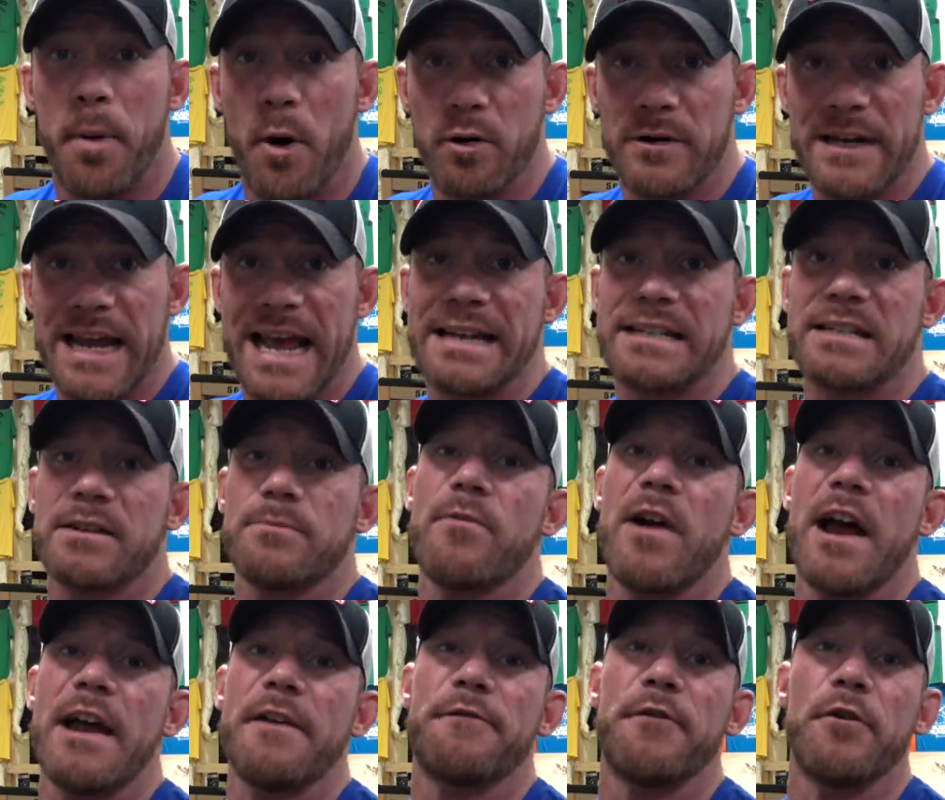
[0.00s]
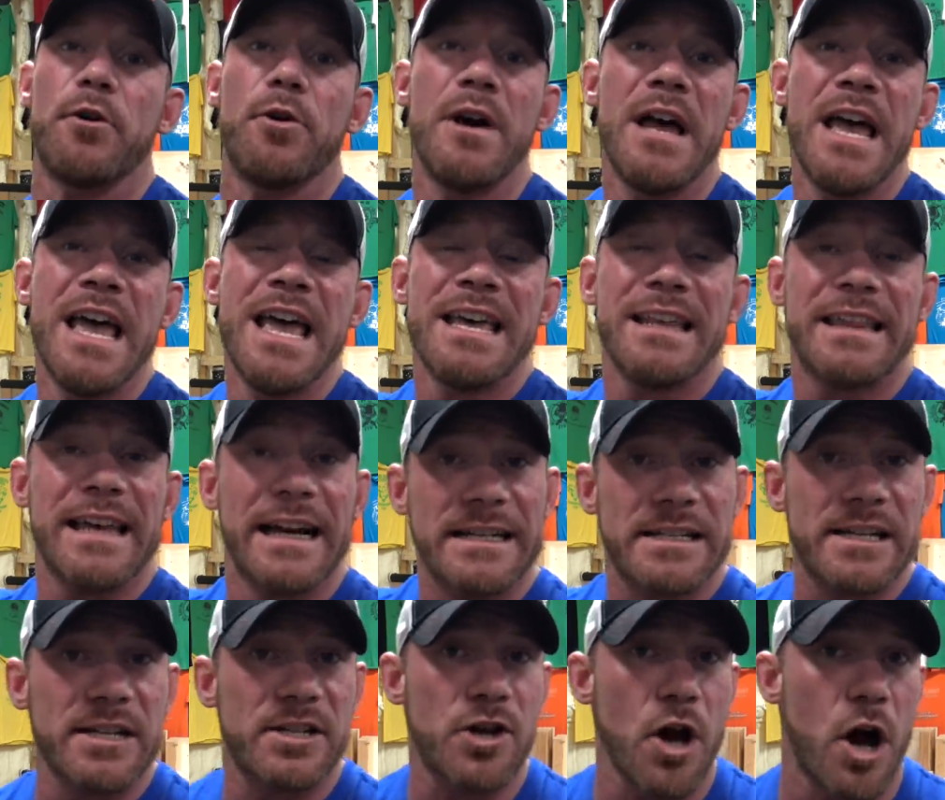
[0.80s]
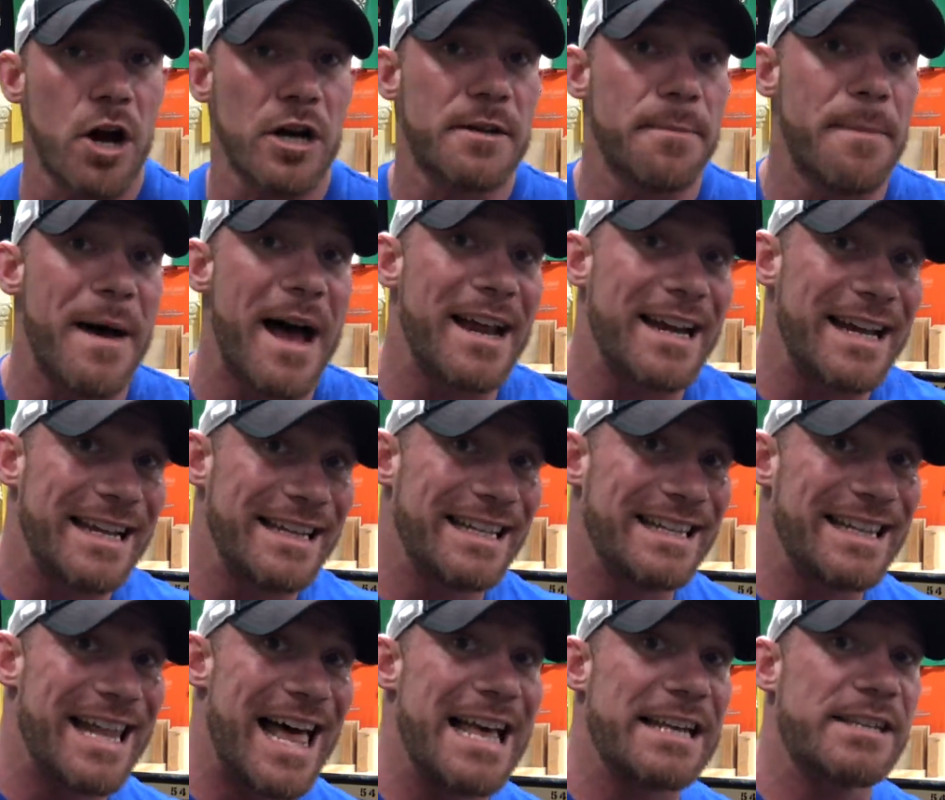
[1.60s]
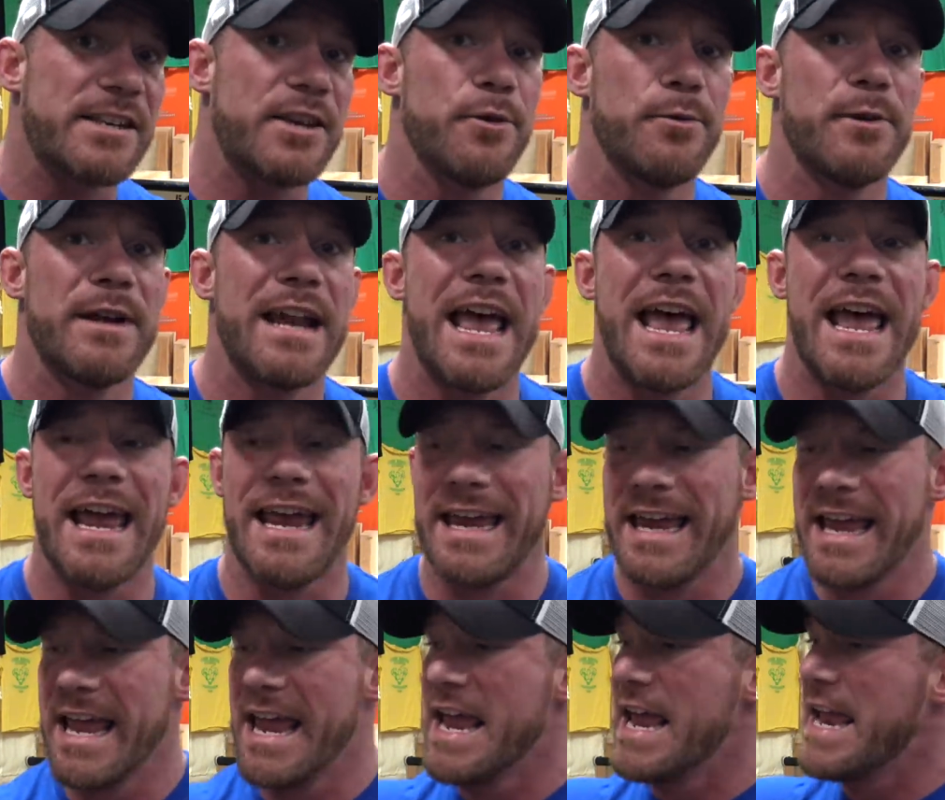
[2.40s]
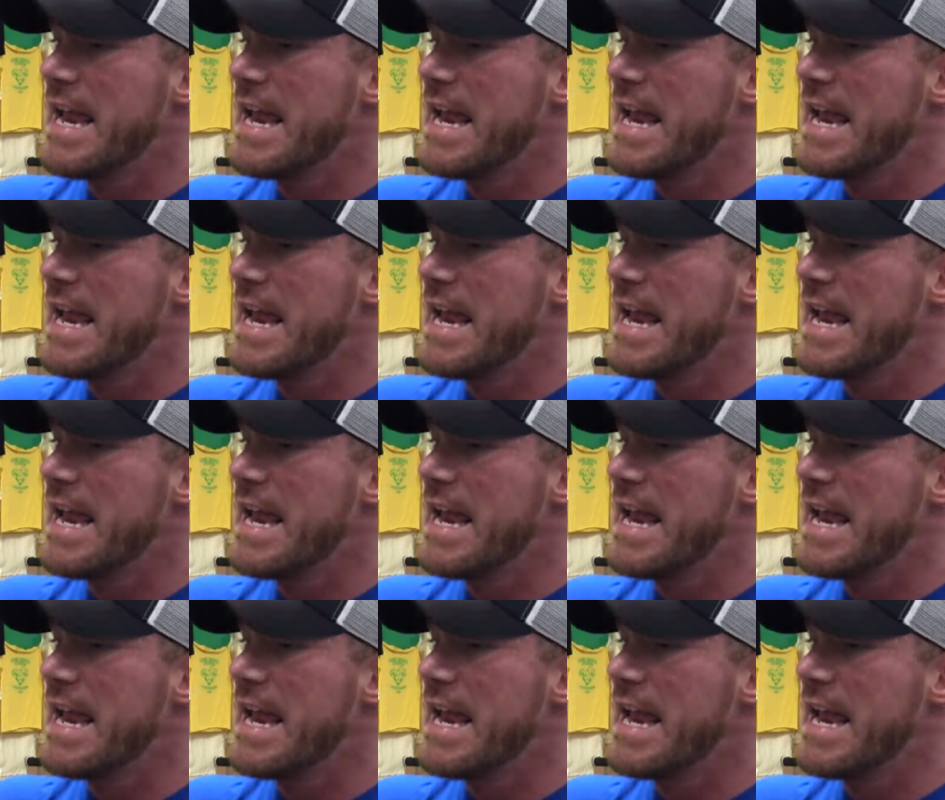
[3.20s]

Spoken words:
bolt action rifle that I just talked about in the last Q&A.